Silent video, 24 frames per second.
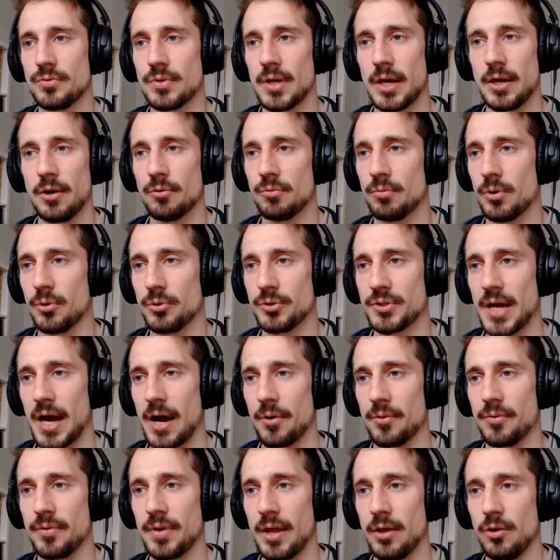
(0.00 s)
wrote
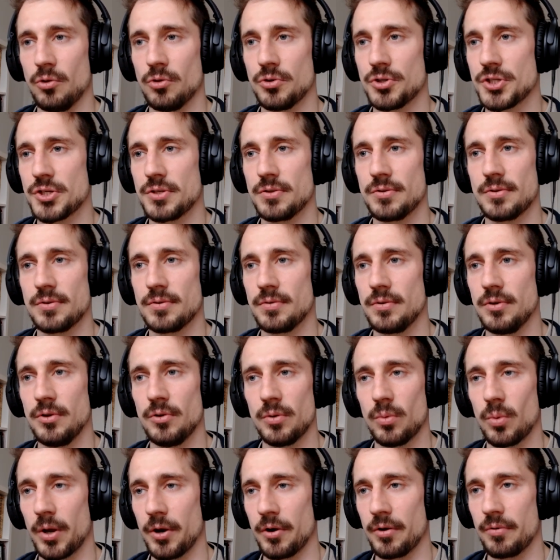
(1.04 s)
down that
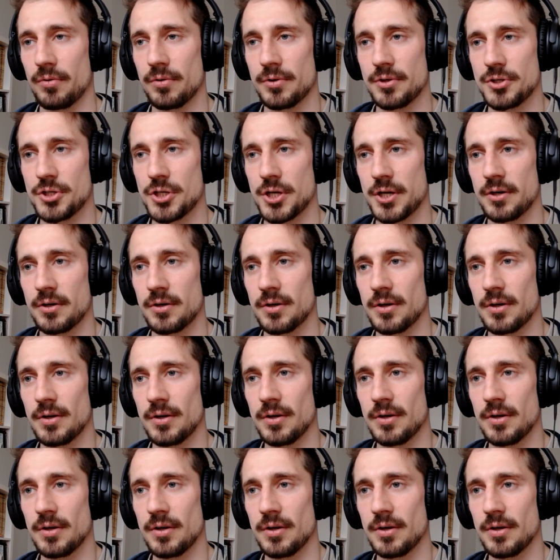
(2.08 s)
you want to share?